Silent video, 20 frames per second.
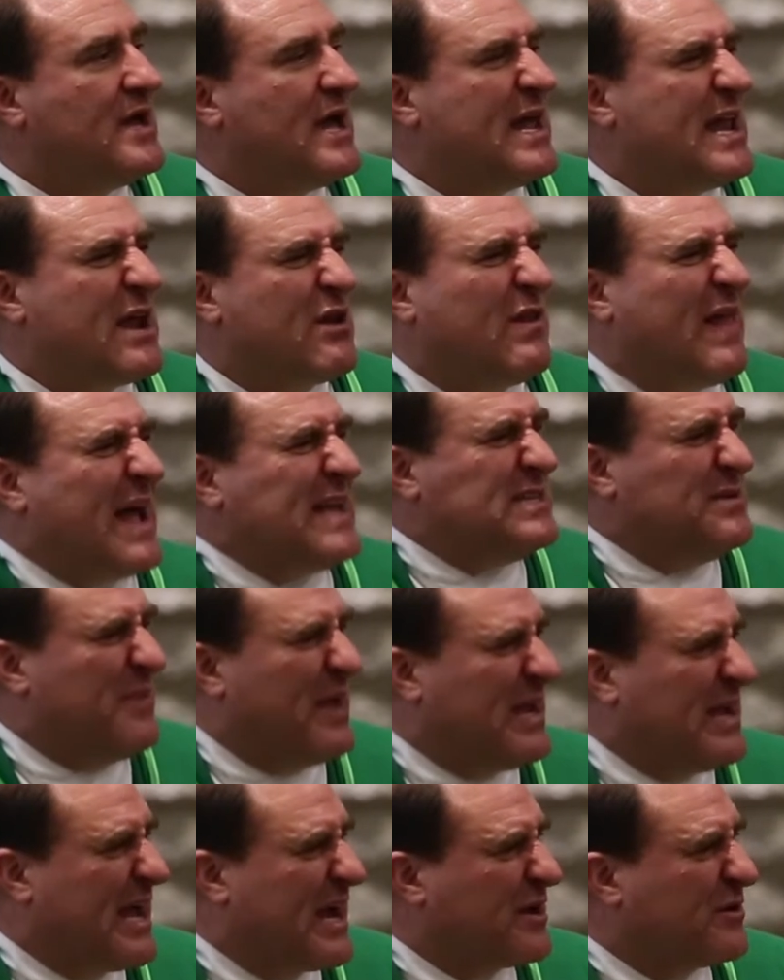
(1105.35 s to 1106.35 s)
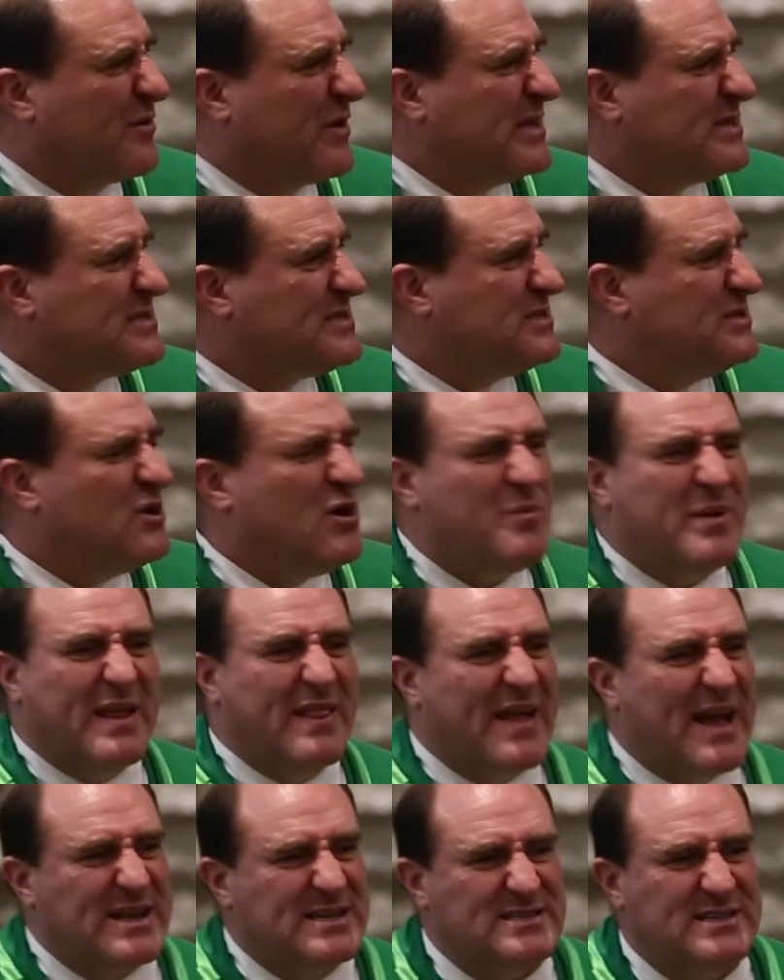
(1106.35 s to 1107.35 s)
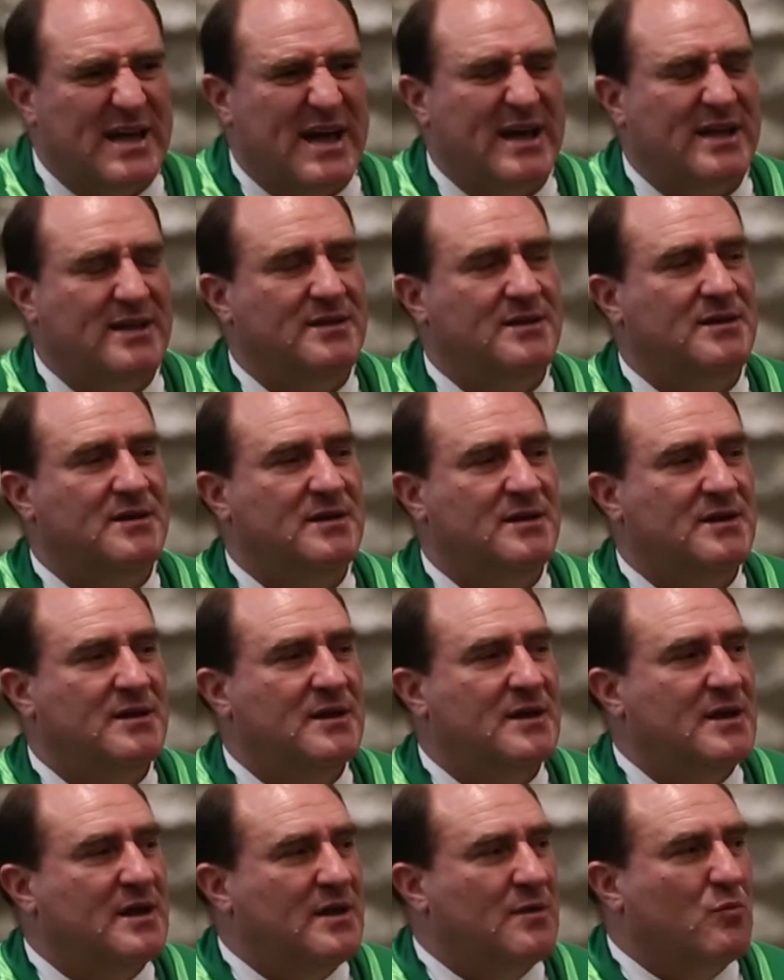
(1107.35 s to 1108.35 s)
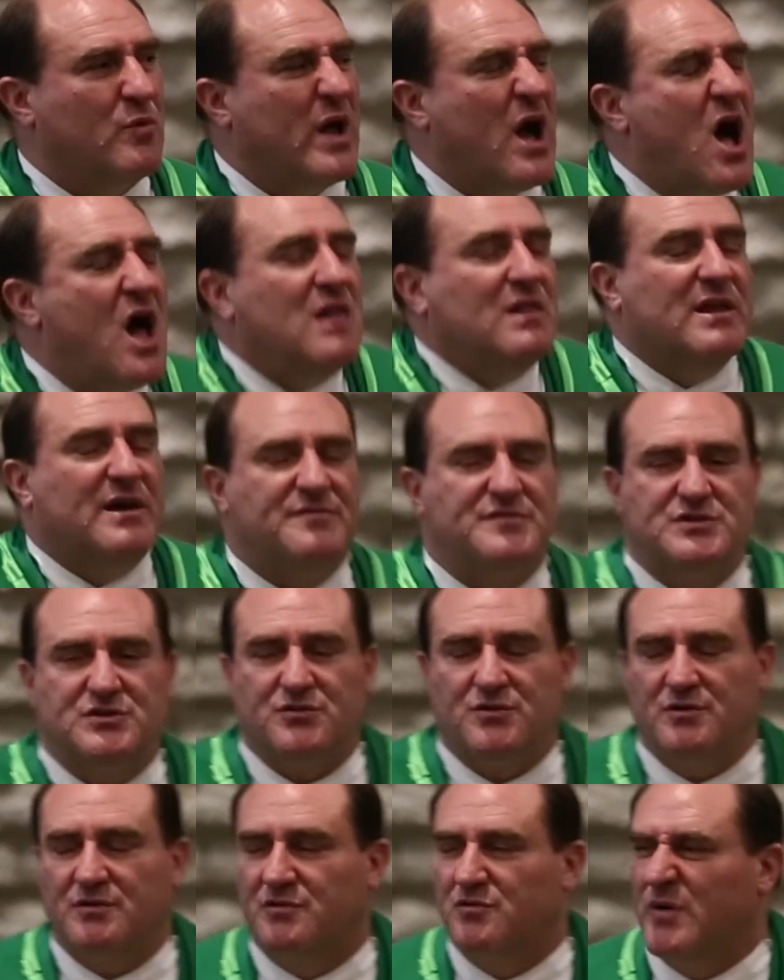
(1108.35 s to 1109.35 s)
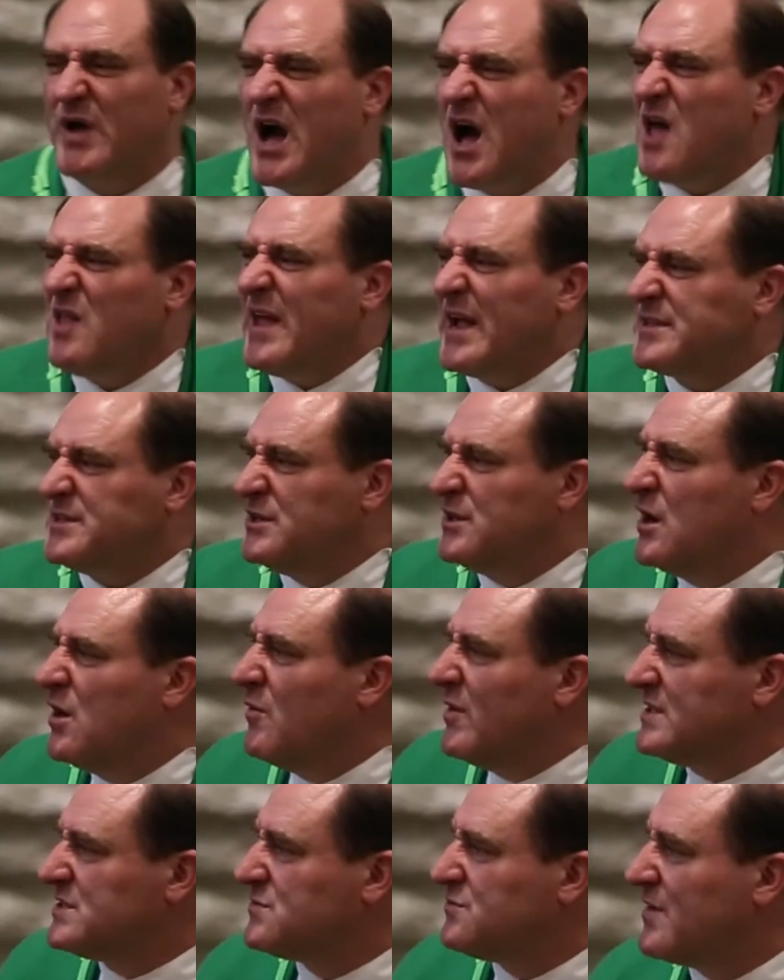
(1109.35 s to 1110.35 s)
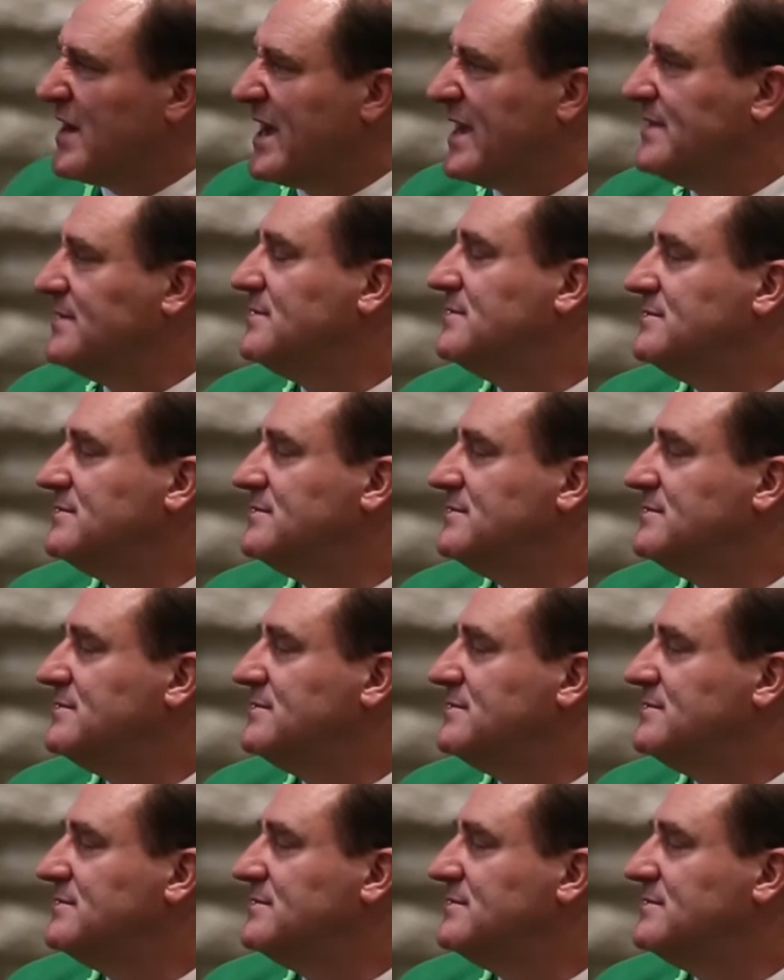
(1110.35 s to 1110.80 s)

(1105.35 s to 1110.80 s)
And I don't like to be in ignorance. Nobody likes that. We all love truth. We all like to know what's right.